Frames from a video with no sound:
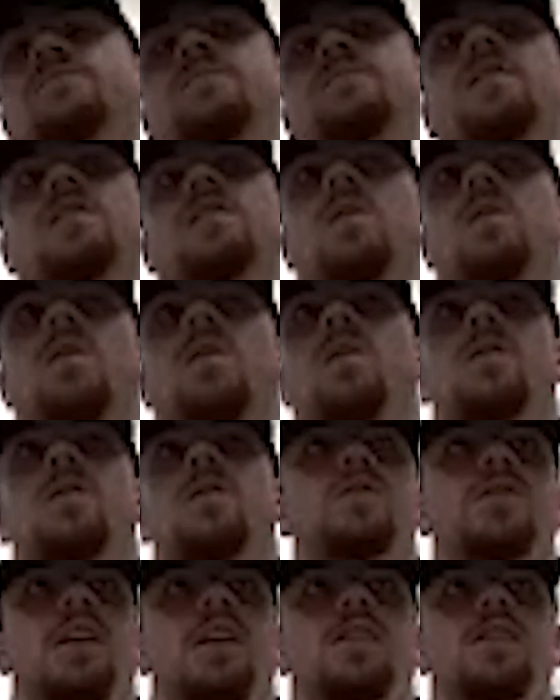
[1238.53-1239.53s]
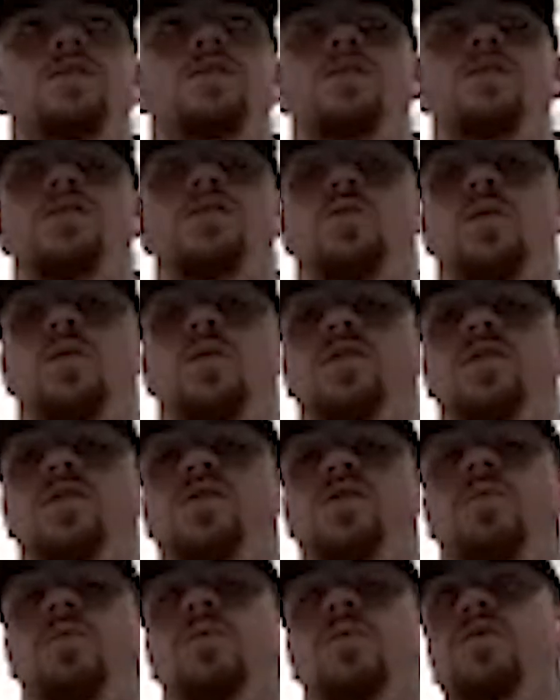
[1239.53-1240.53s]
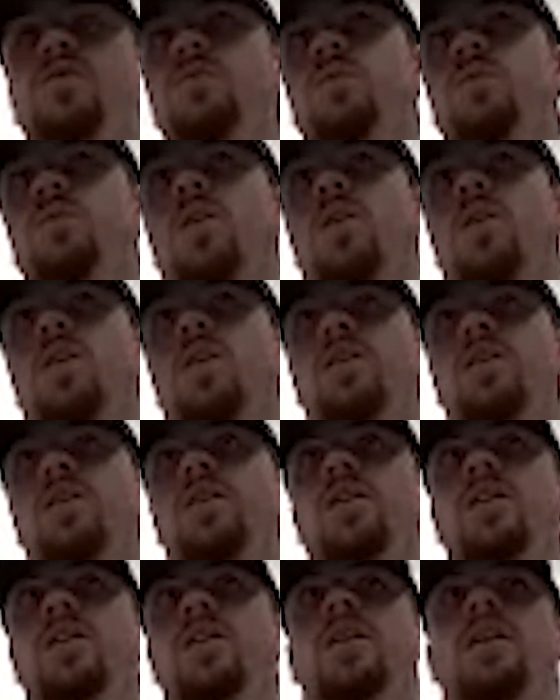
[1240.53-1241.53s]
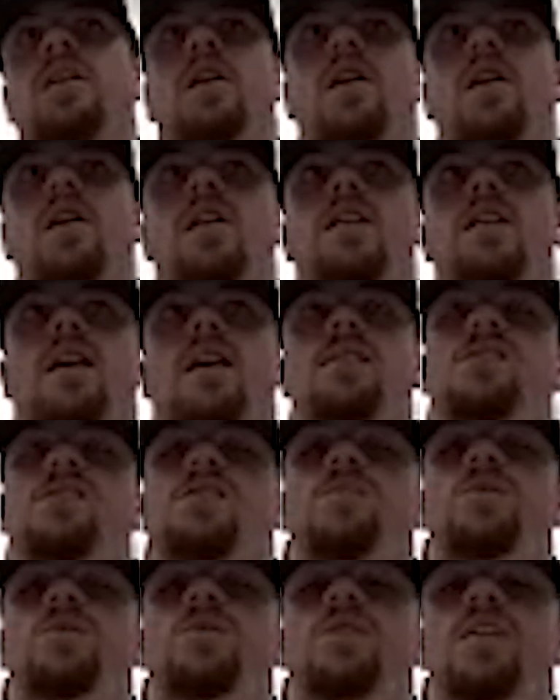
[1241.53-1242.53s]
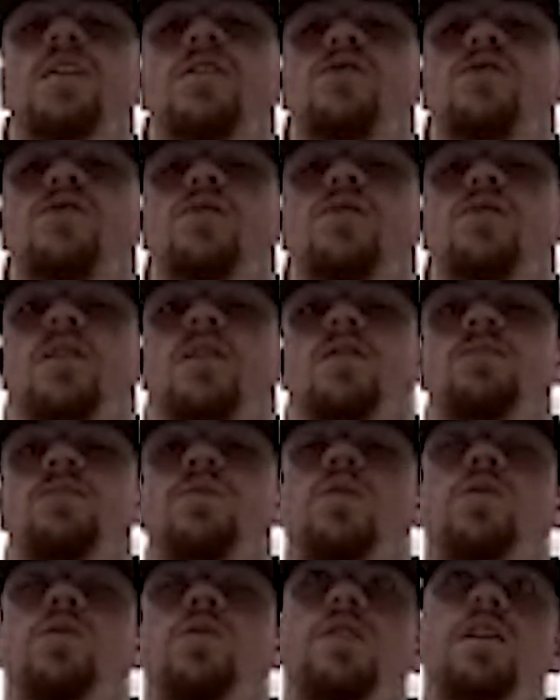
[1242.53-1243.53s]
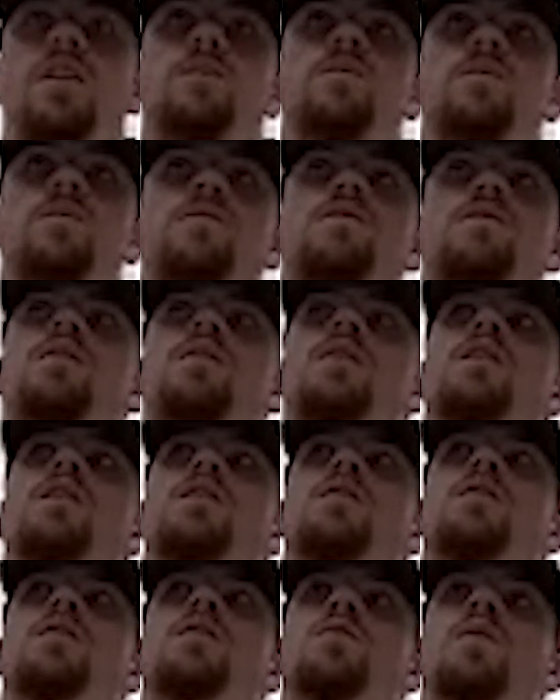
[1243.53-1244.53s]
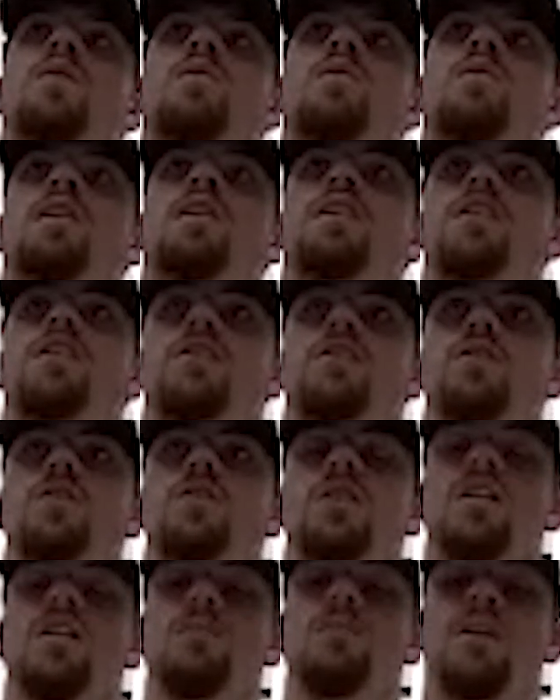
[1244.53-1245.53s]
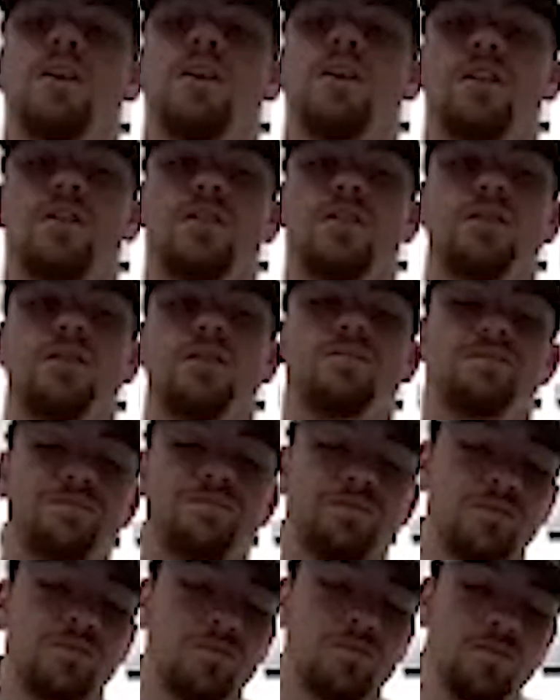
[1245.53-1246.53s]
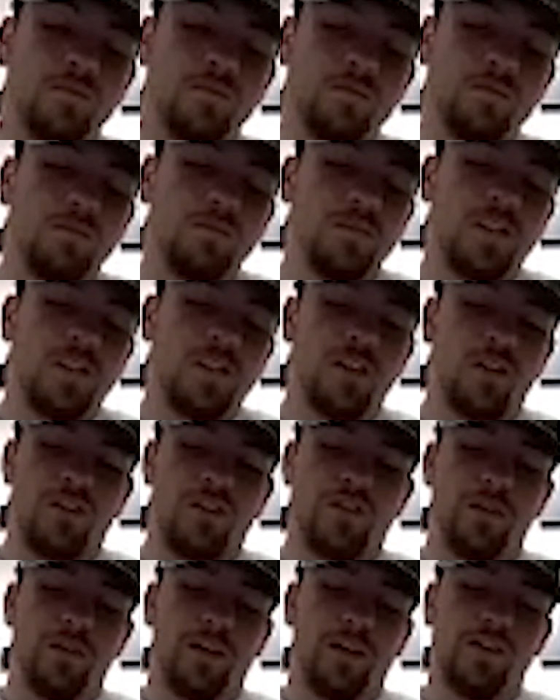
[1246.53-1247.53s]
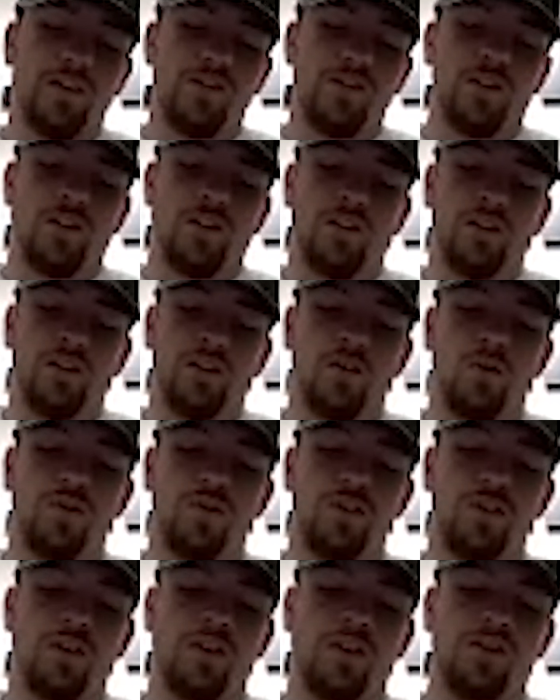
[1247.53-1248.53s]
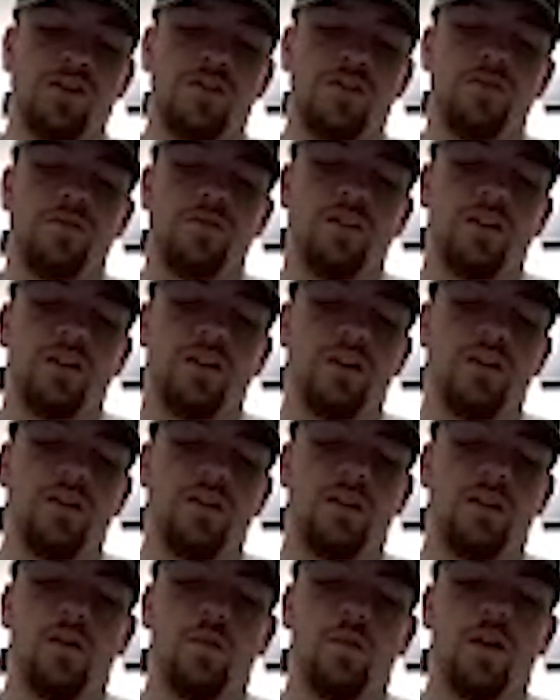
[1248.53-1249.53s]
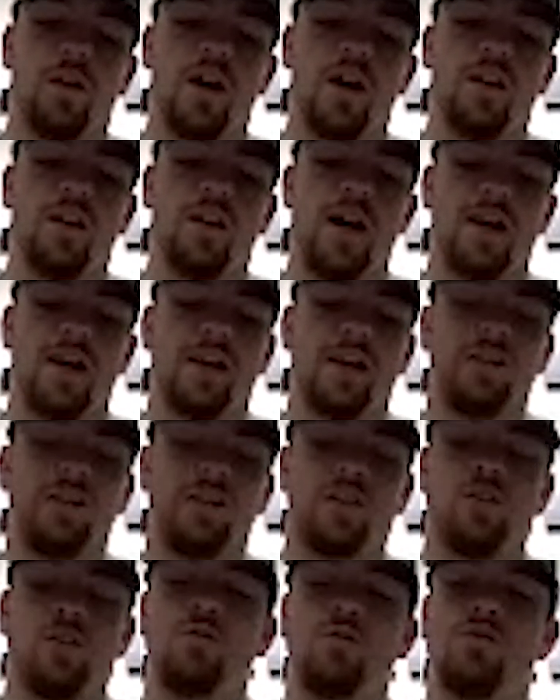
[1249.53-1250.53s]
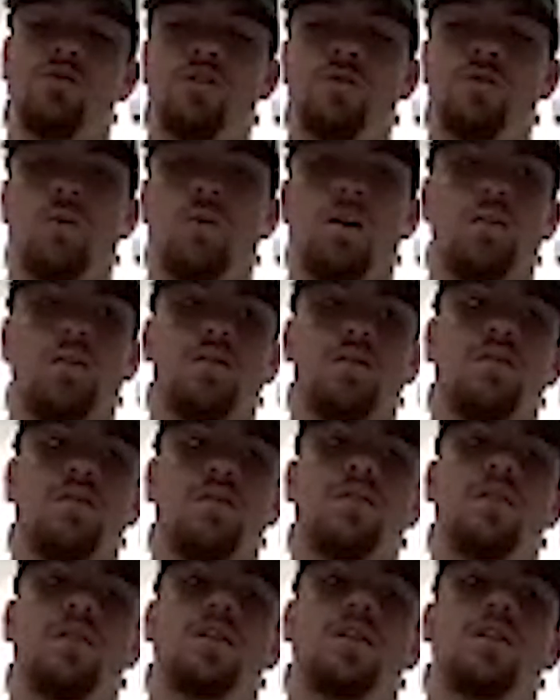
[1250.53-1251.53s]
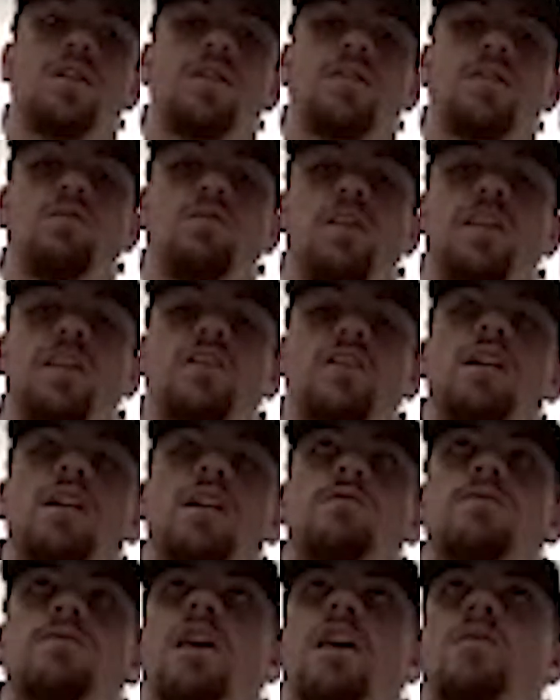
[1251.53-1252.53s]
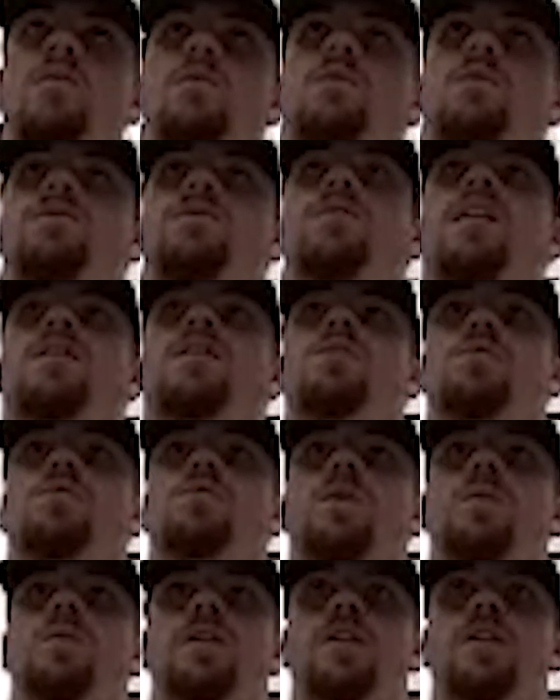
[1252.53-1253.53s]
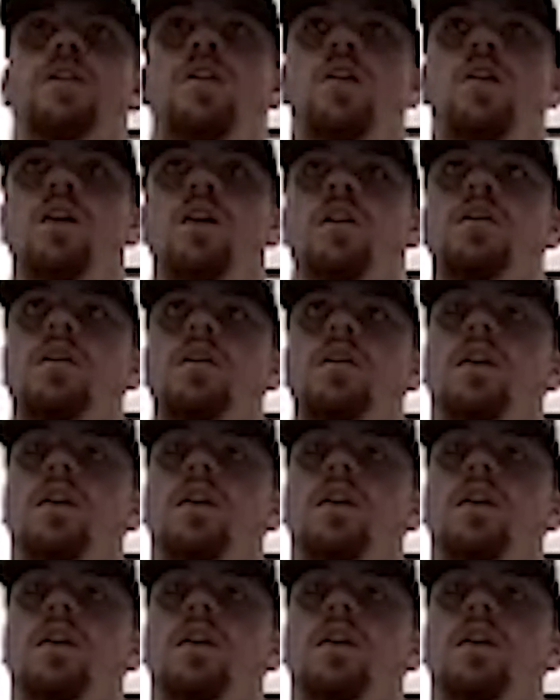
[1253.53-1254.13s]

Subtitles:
you know, all those guys are just working so super hard, constant communication throughout the program of, you know, what we need to do to get better, and, you know, just making sure that the culture doesn't, you know, we're not lacking in the culture while the record might not reflect where we are